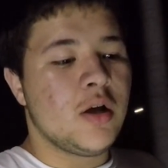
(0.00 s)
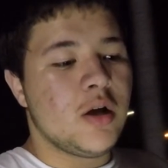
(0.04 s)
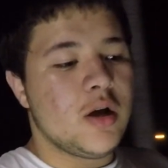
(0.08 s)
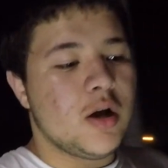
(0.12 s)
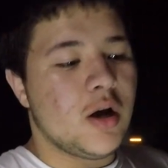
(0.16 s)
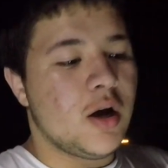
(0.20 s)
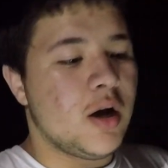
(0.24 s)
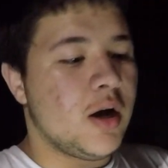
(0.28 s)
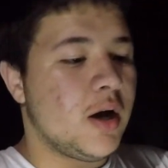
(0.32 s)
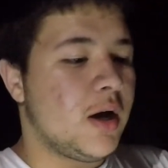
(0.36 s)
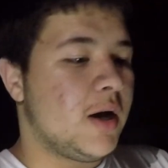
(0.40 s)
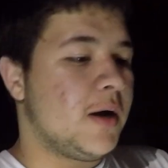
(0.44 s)

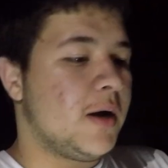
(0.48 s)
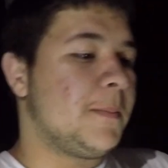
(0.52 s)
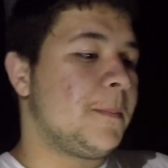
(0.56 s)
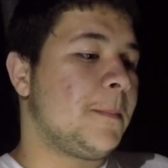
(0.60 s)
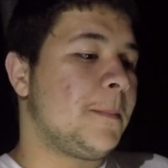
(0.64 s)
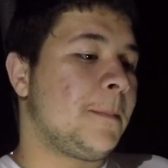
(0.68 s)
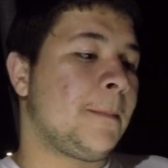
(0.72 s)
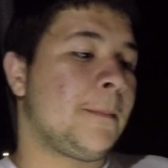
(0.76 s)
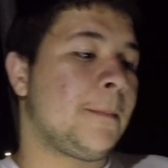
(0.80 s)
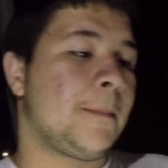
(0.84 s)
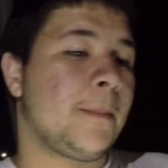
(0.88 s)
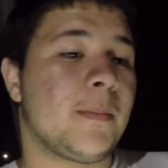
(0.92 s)

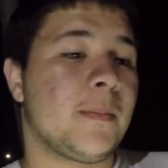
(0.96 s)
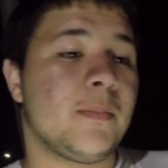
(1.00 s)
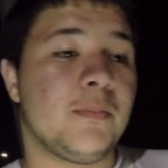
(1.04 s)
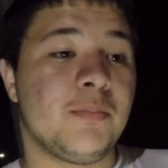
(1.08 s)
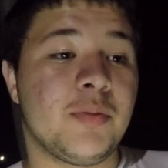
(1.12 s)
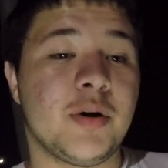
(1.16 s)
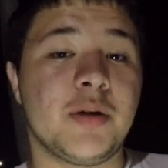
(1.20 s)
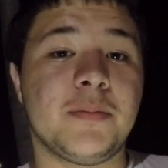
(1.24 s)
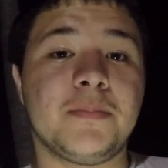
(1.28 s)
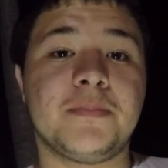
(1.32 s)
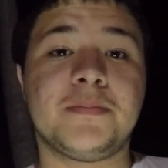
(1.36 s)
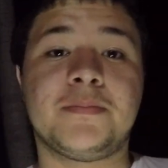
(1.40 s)

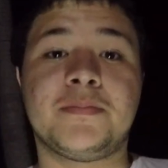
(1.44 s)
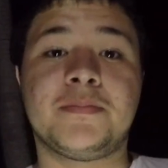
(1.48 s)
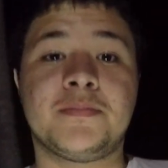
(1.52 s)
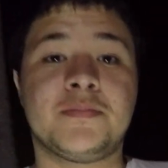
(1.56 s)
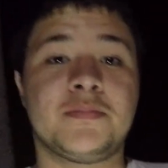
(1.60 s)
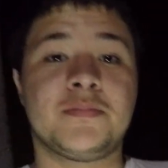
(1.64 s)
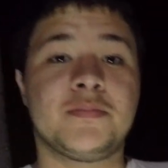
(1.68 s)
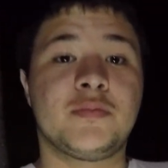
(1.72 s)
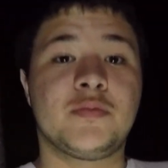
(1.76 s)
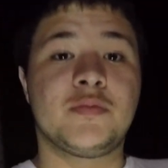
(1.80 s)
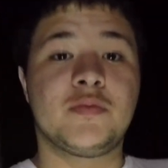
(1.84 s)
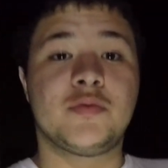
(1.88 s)
But
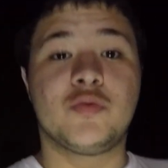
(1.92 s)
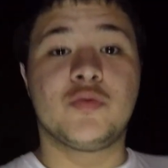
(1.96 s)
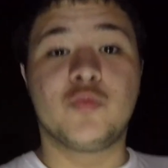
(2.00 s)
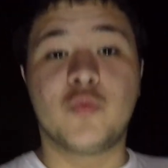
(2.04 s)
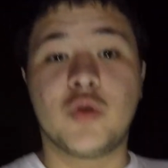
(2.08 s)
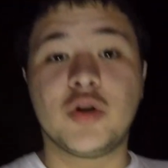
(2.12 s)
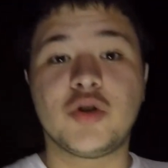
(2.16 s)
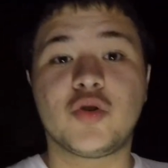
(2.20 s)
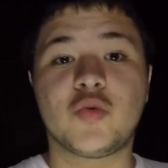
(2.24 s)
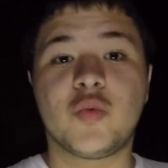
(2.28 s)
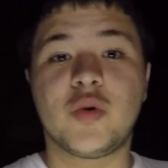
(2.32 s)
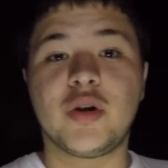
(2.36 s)

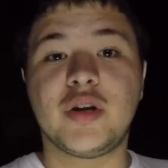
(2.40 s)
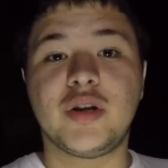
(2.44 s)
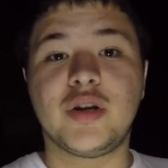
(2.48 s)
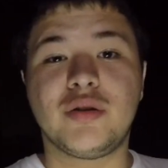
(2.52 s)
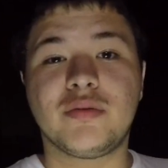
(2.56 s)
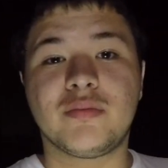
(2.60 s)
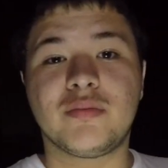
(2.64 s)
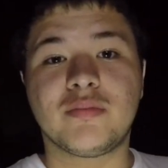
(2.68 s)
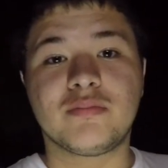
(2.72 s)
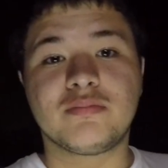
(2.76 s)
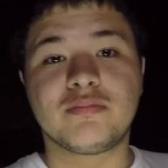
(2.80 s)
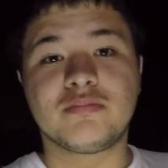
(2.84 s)
1:20
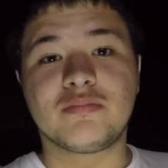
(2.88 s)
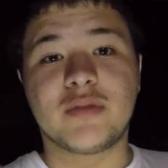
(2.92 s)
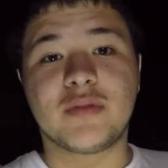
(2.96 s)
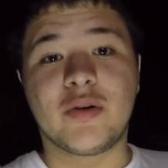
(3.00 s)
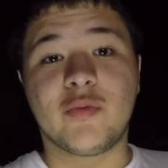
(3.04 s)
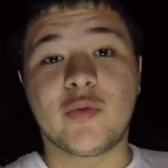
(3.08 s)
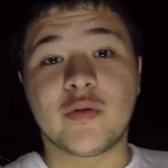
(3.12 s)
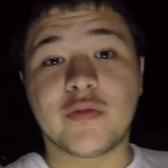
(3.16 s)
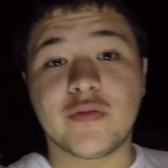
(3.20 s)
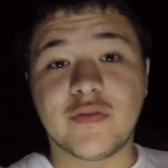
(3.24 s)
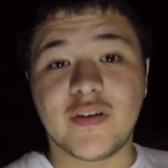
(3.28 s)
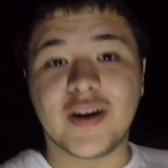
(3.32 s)
and
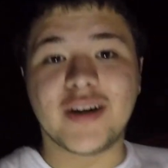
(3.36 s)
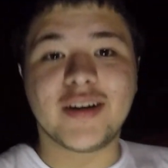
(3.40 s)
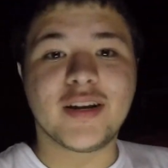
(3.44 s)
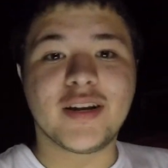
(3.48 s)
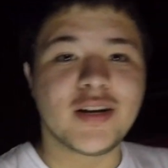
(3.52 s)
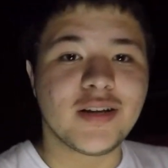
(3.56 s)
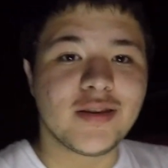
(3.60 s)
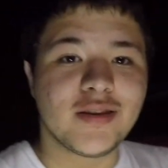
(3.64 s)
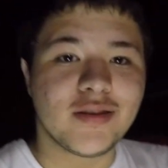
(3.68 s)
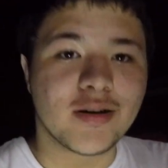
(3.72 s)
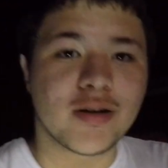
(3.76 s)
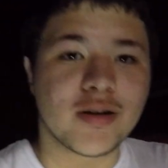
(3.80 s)
we're finally
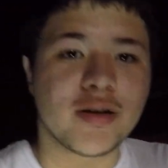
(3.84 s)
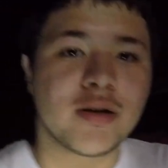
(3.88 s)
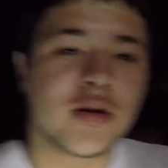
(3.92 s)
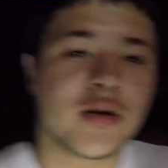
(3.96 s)
done.